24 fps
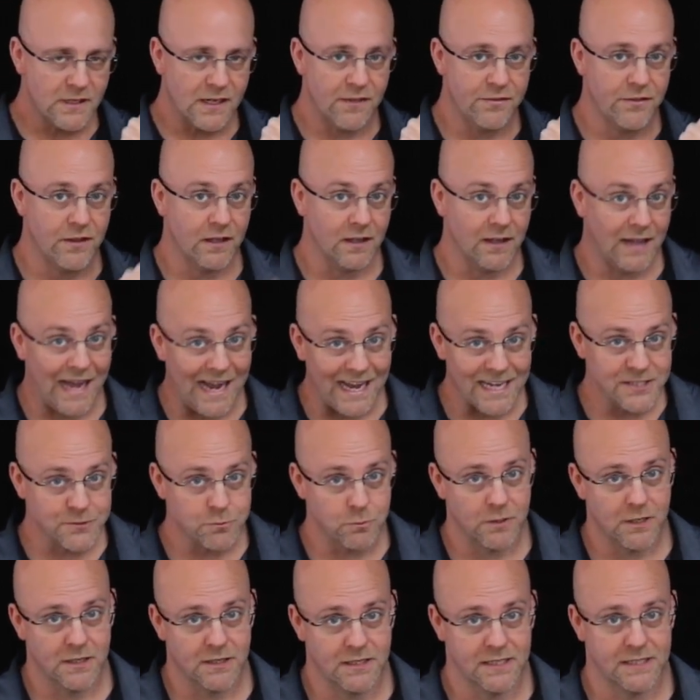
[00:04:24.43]
The last
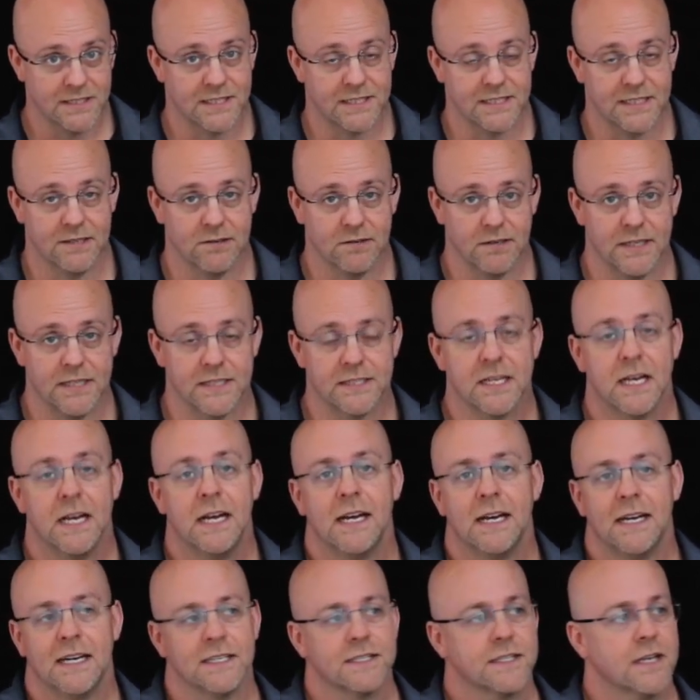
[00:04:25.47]
one in this series
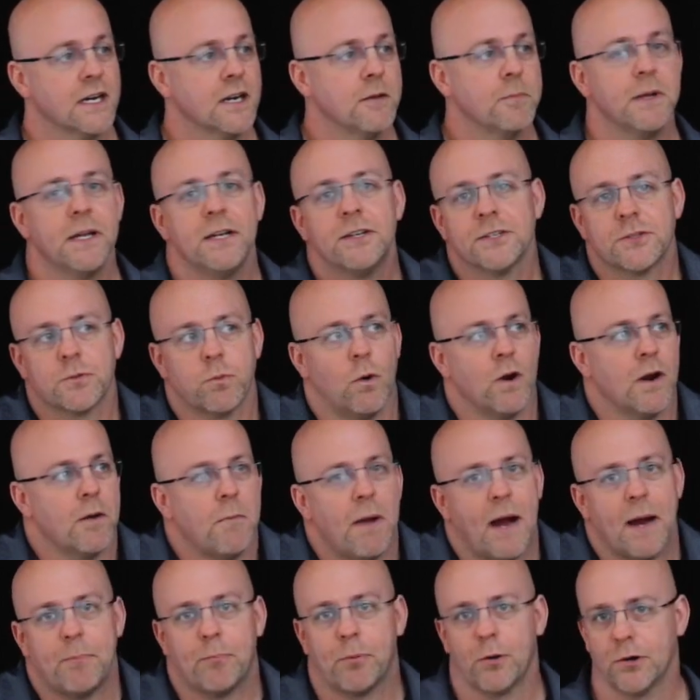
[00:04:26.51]
is going to be just one of
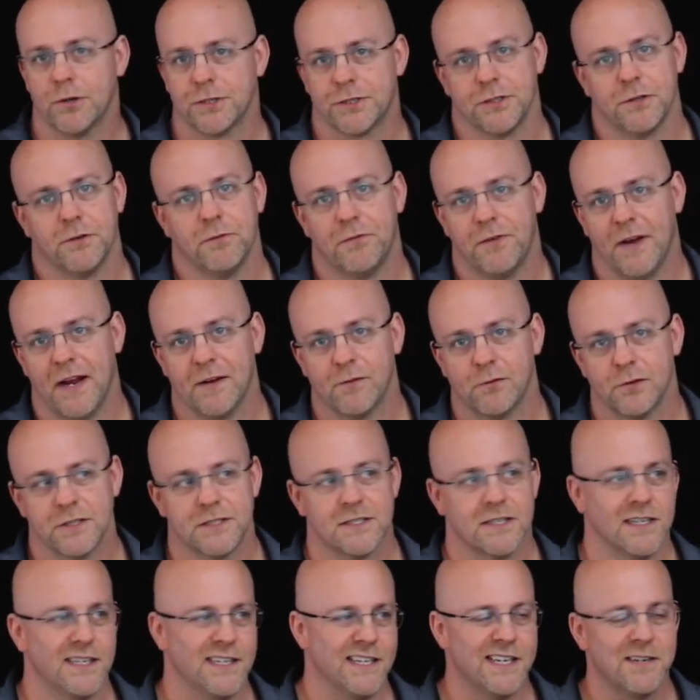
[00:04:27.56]
my personal favorites
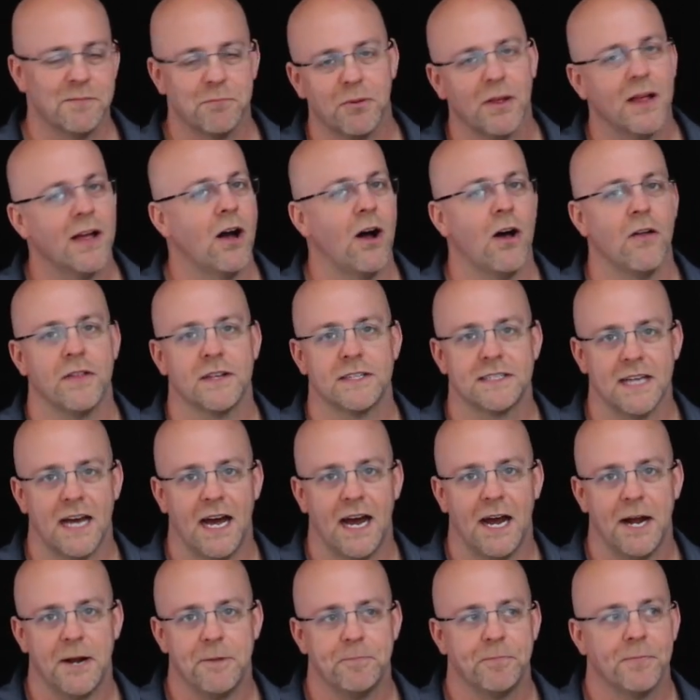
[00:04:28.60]
that he didn't play all the
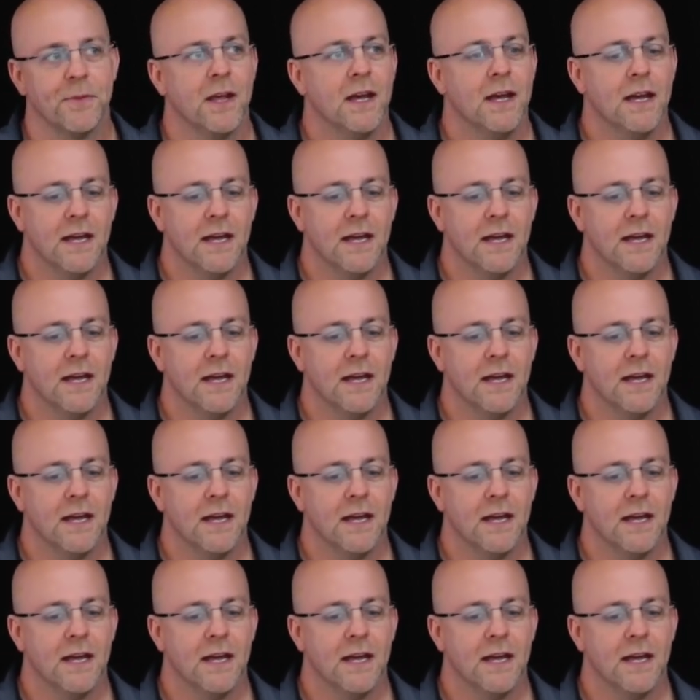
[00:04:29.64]
time.